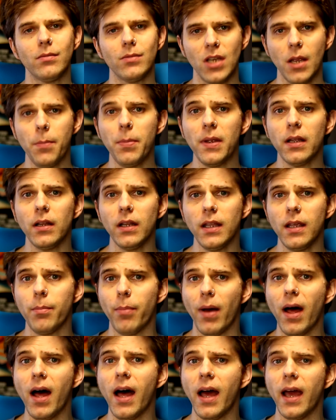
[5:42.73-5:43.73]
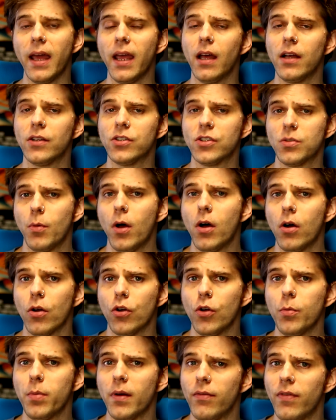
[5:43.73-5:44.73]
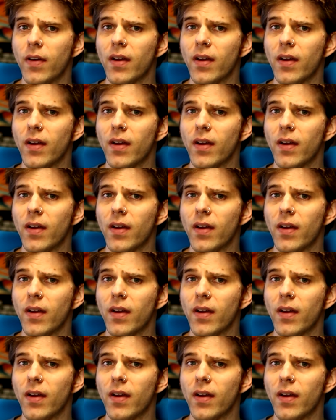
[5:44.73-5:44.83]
typically by a small group of